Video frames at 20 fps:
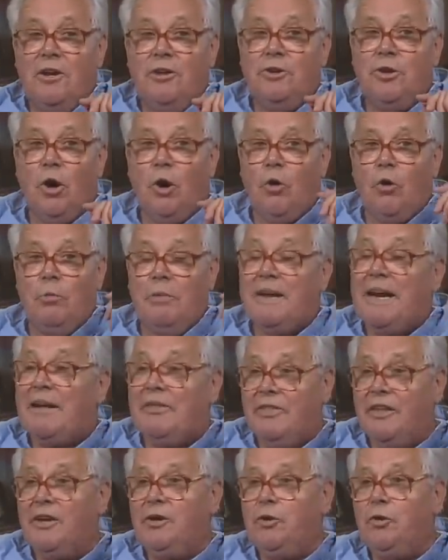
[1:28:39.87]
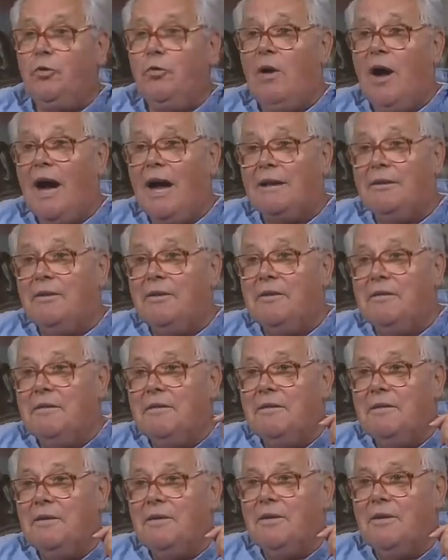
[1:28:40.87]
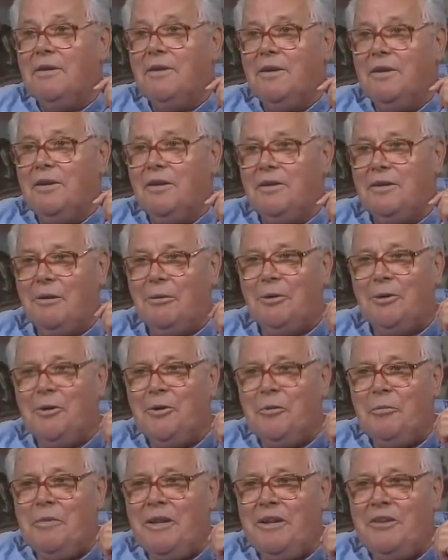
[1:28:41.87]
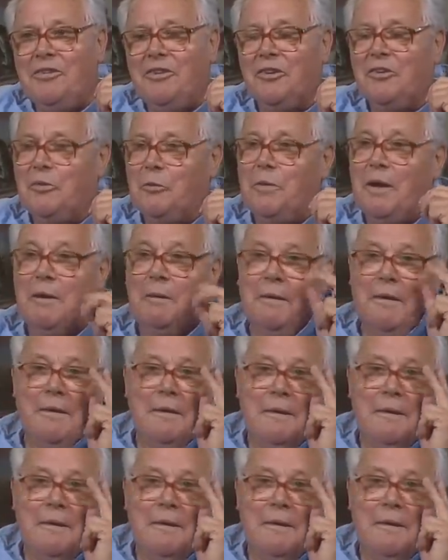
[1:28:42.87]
No, but I think you got. I said, what do you mean? She said, well,